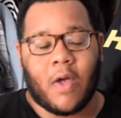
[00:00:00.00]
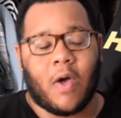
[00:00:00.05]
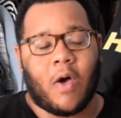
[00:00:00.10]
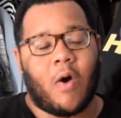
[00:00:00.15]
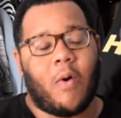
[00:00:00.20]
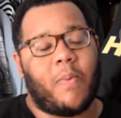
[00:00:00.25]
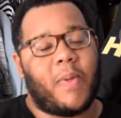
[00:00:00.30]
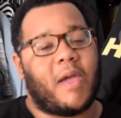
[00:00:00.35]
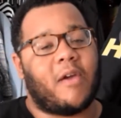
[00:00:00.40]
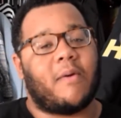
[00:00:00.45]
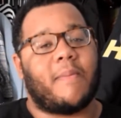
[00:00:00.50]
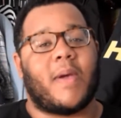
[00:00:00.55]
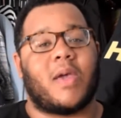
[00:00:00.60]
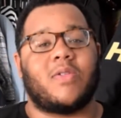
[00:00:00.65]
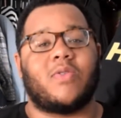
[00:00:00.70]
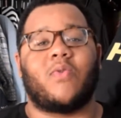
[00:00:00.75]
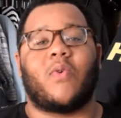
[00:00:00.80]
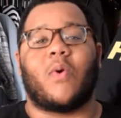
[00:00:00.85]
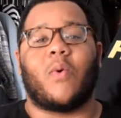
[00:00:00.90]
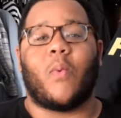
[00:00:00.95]
Hope everybody's
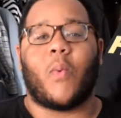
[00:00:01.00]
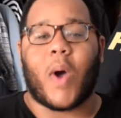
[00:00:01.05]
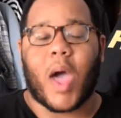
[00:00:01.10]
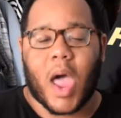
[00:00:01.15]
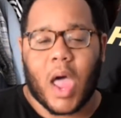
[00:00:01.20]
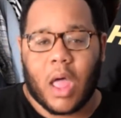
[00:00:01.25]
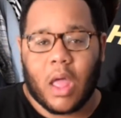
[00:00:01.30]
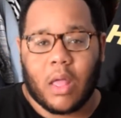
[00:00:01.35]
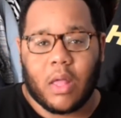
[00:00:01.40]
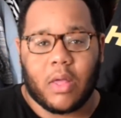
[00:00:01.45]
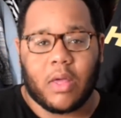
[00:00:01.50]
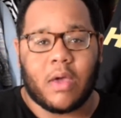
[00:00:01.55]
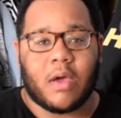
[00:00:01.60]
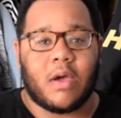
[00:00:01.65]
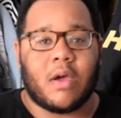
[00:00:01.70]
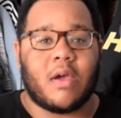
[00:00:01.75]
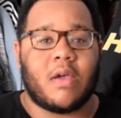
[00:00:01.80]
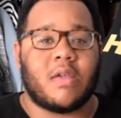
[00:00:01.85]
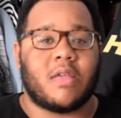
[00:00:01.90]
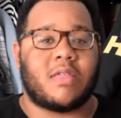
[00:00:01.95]
doing well,
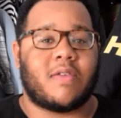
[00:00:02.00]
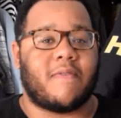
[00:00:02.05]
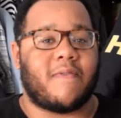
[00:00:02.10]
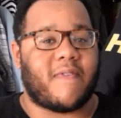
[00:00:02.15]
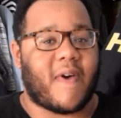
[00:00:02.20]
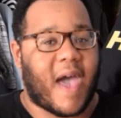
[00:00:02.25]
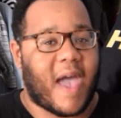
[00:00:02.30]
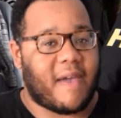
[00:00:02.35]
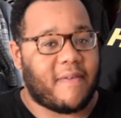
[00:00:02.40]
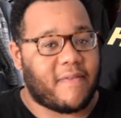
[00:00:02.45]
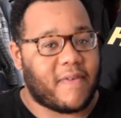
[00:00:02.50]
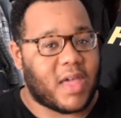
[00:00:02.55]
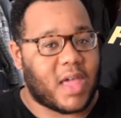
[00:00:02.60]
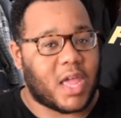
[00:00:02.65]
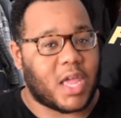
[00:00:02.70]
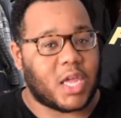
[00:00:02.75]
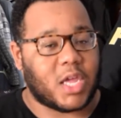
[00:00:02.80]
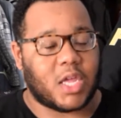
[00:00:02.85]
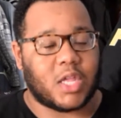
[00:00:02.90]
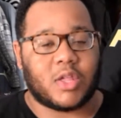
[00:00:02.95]

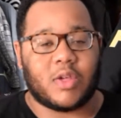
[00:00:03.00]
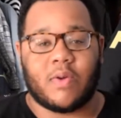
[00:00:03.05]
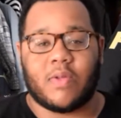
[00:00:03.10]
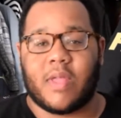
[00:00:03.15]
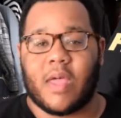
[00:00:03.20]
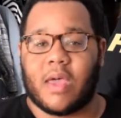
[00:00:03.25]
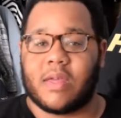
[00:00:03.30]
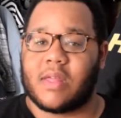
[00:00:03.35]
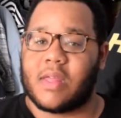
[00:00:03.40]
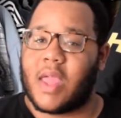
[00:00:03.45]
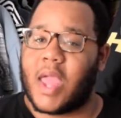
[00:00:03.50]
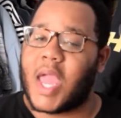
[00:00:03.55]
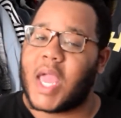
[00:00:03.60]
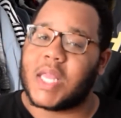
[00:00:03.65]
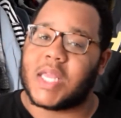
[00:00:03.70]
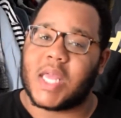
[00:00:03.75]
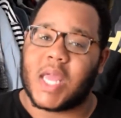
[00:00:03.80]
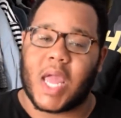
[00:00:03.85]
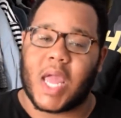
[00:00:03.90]
surviving 2018.